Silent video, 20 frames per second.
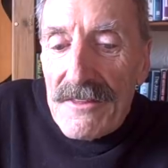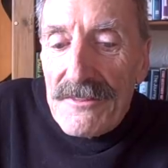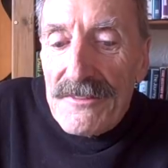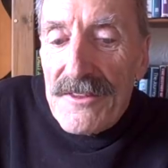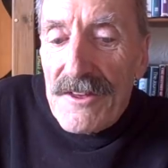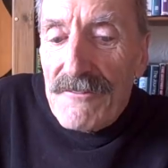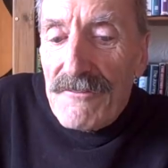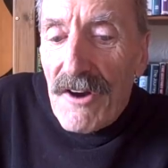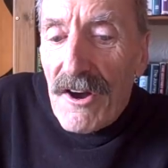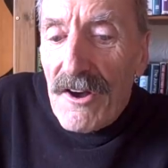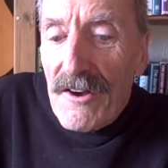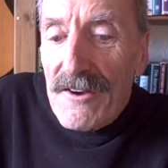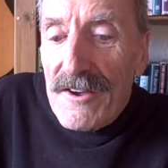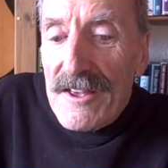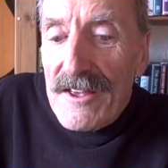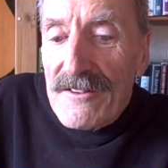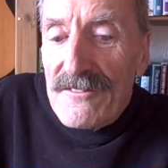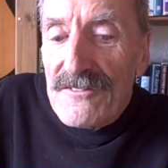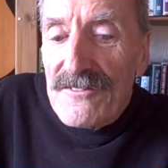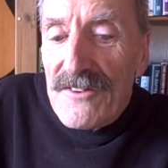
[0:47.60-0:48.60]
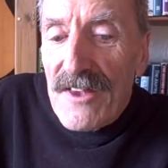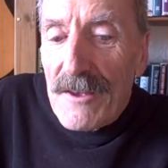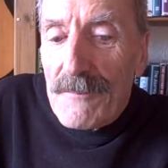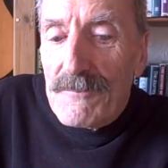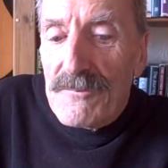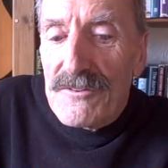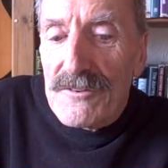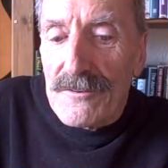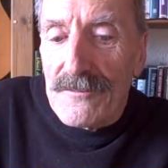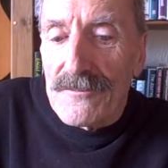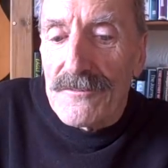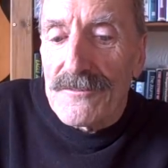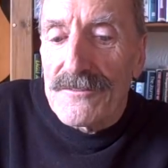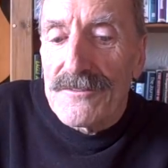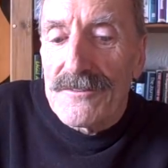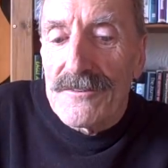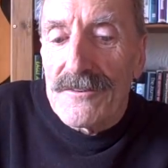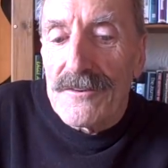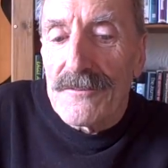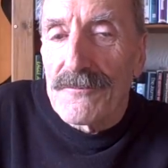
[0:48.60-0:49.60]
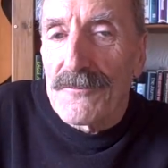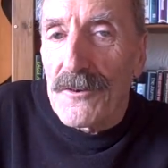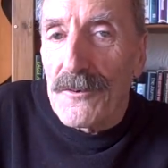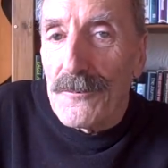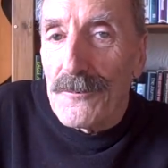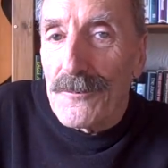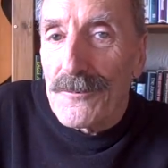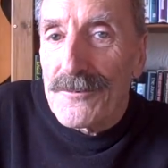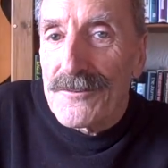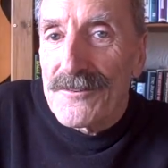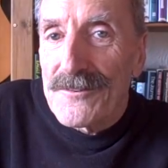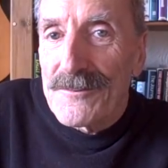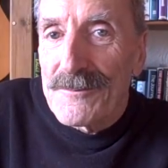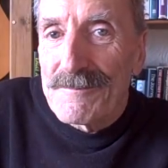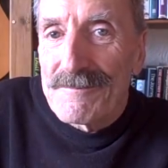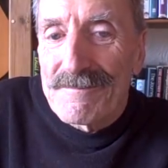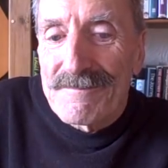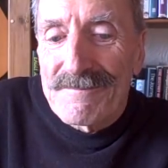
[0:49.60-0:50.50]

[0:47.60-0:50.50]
There are exceptions, of course,